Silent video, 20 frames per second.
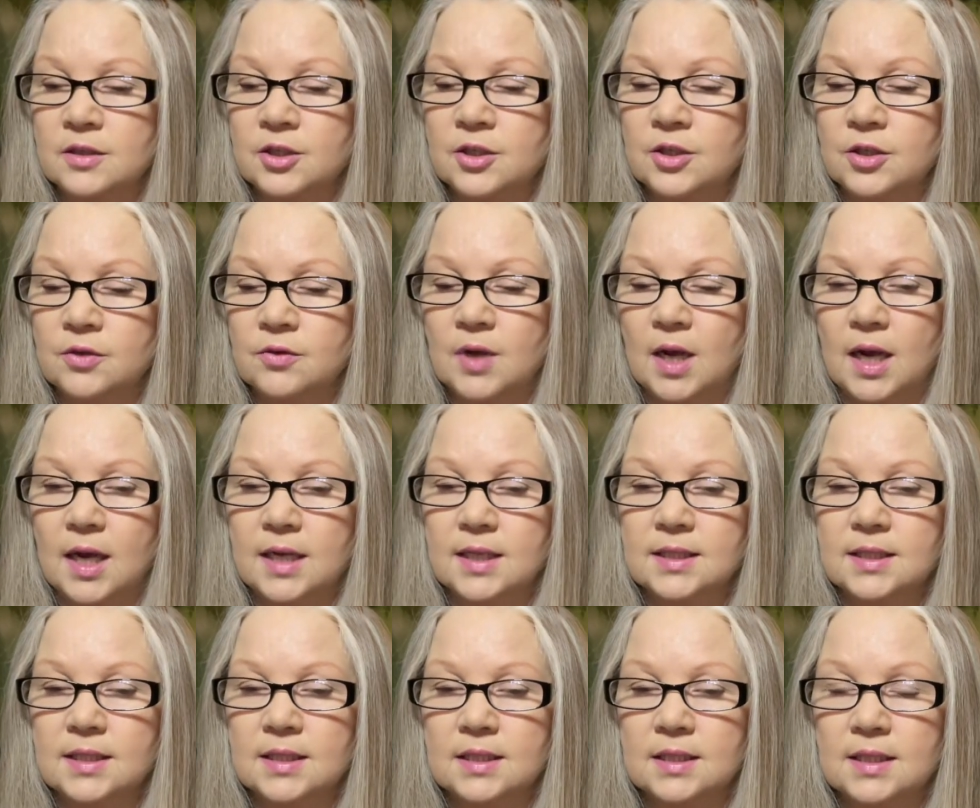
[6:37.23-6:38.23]
To you
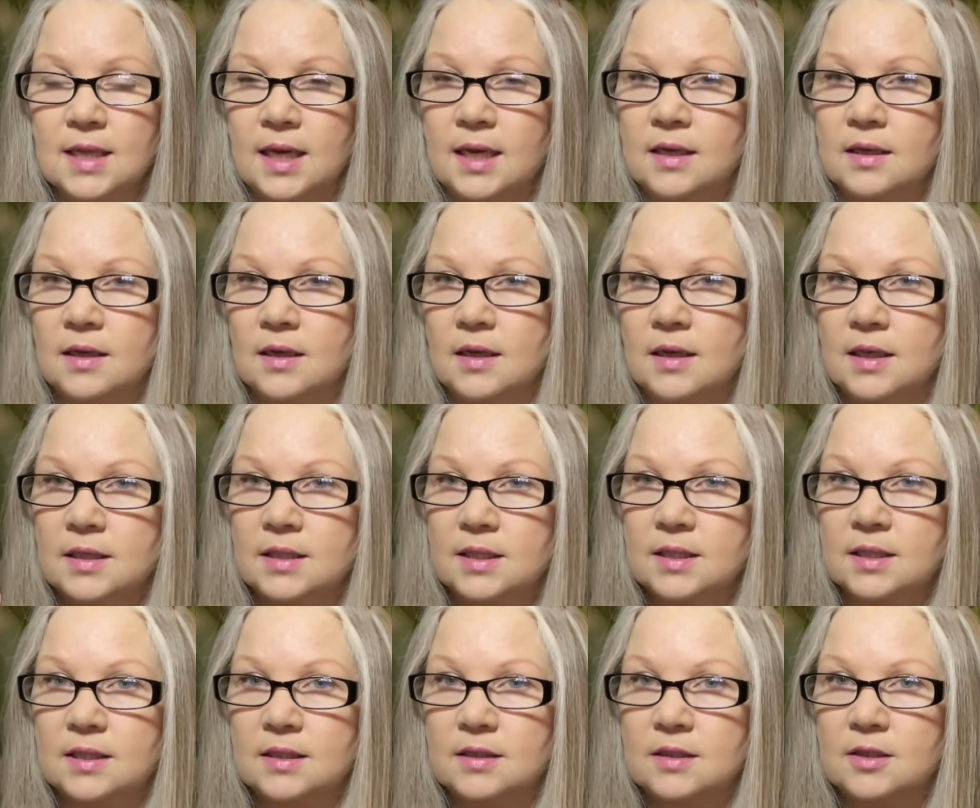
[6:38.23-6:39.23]
guys, it's like,
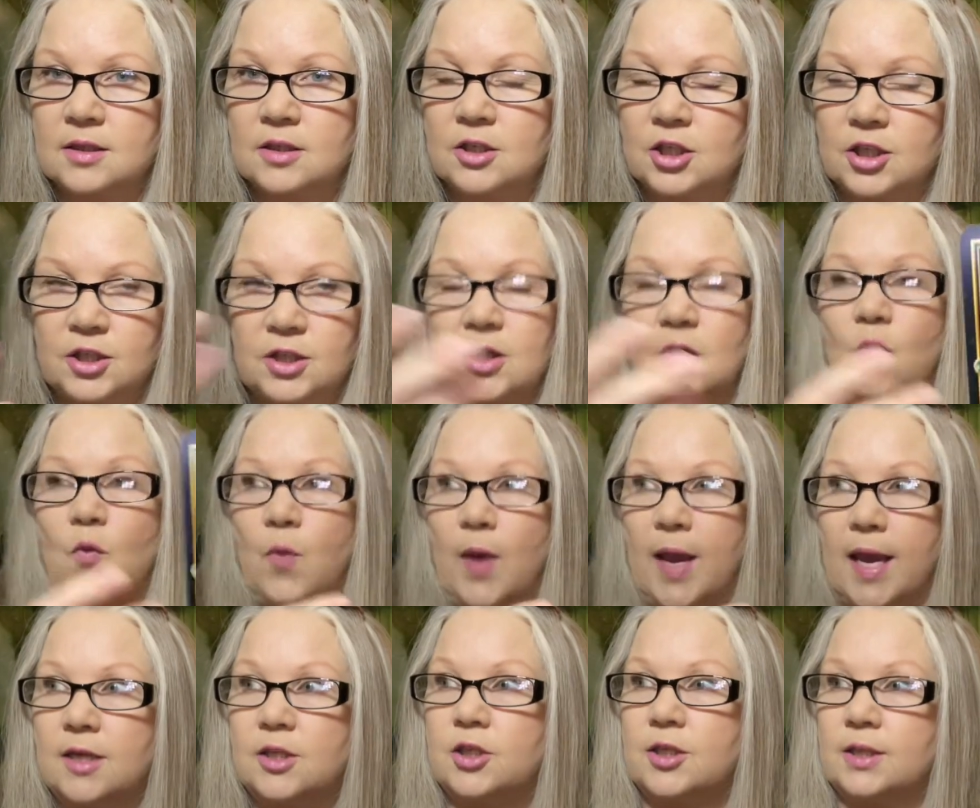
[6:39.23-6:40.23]
it's just a
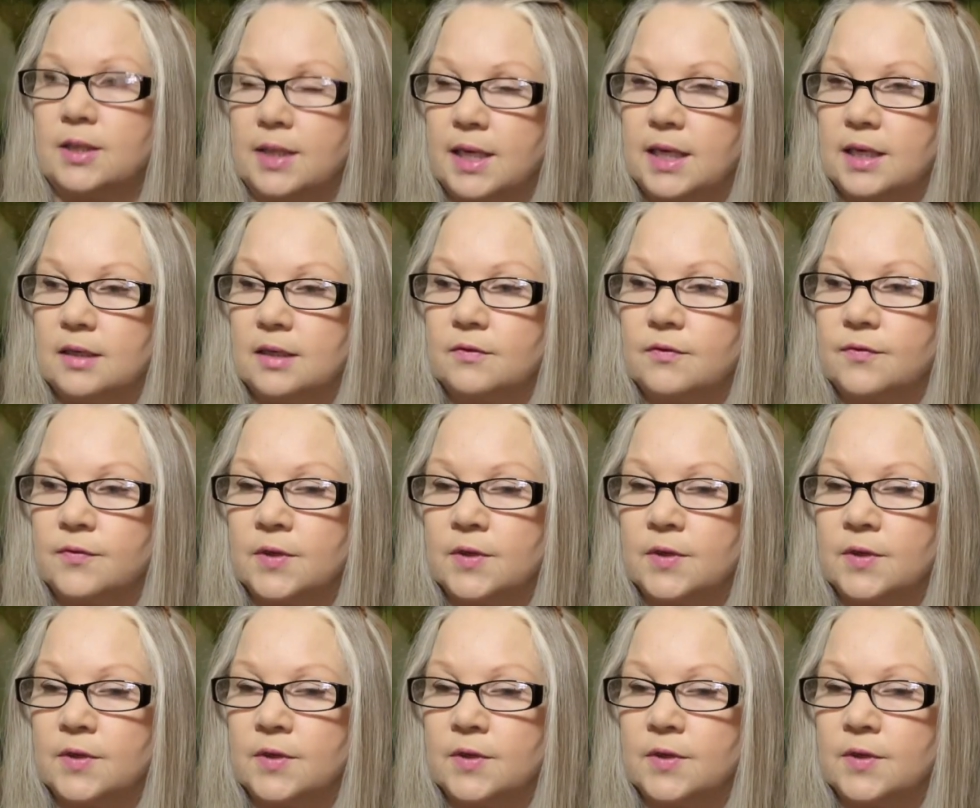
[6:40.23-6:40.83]
way to live.